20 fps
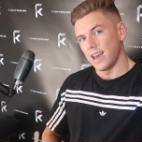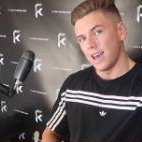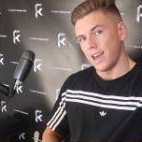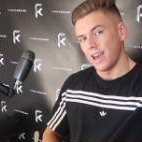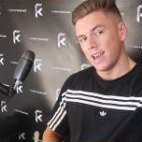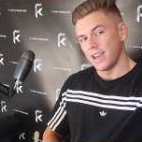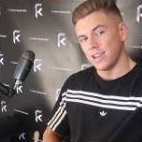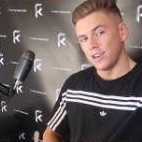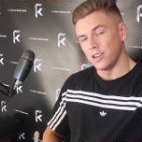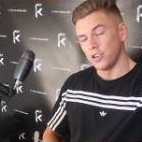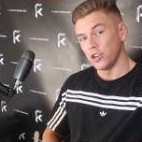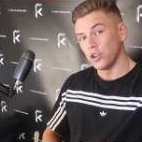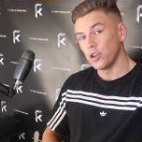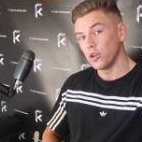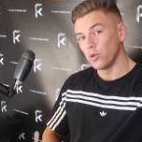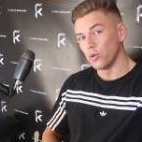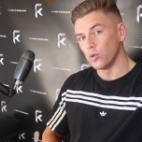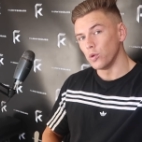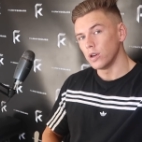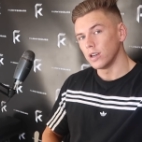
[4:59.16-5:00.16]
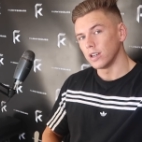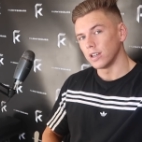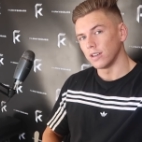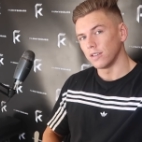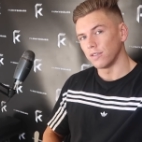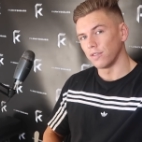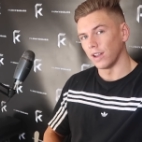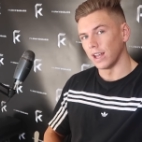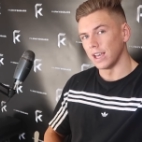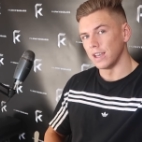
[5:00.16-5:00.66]
A new
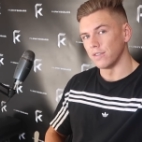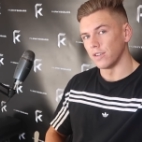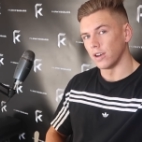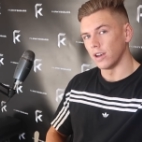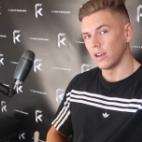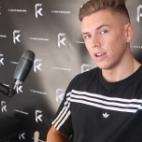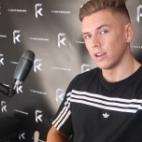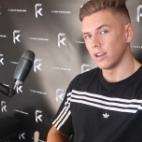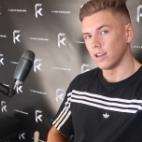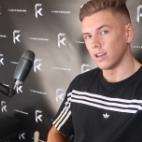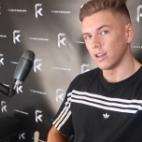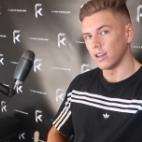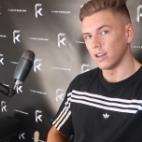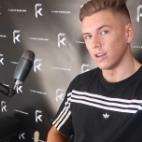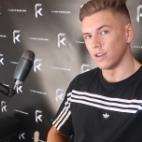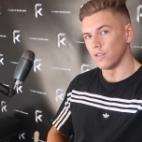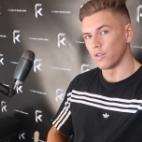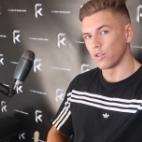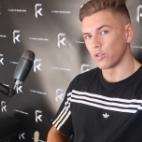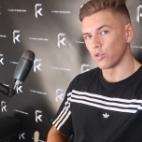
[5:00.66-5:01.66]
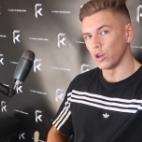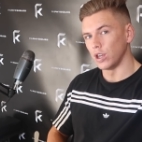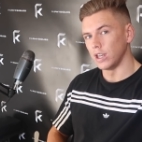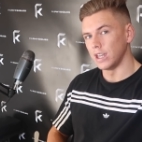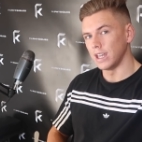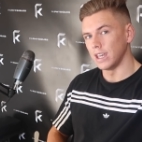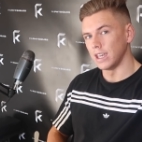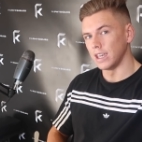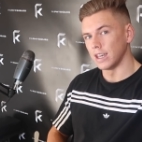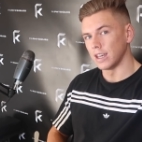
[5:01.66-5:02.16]
flavour of
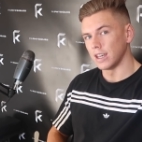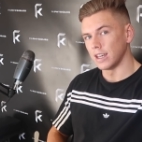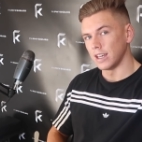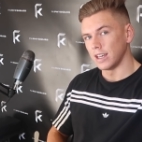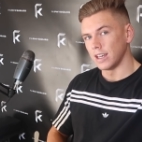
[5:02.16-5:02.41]
3D.